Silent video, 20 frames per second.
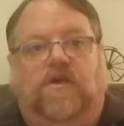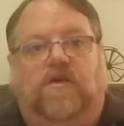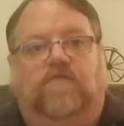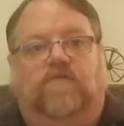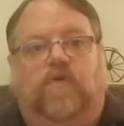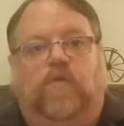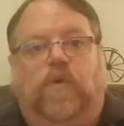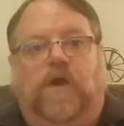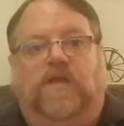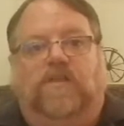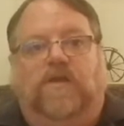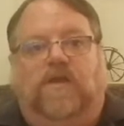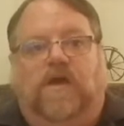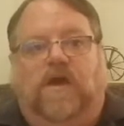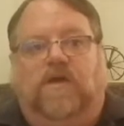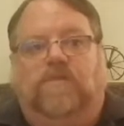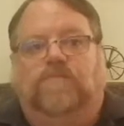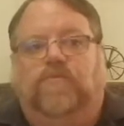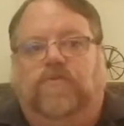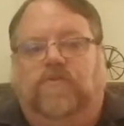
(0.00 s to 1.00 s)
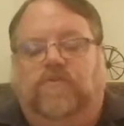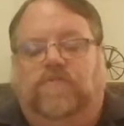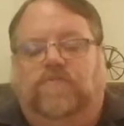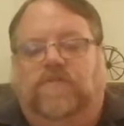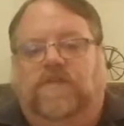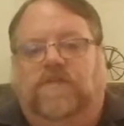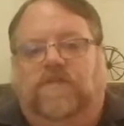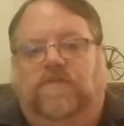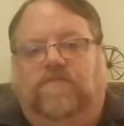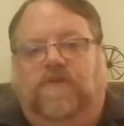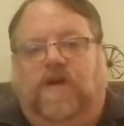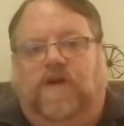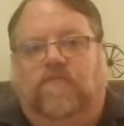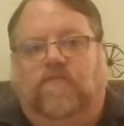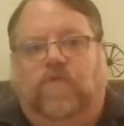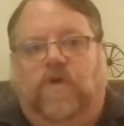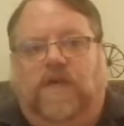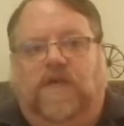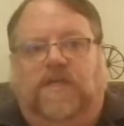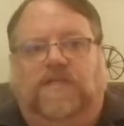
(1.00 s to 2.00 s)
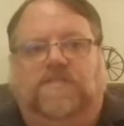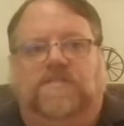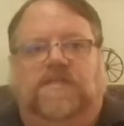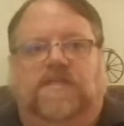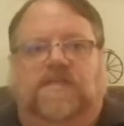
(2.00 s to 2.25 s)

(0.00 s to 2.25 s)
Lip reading: for why the God proved in the five ways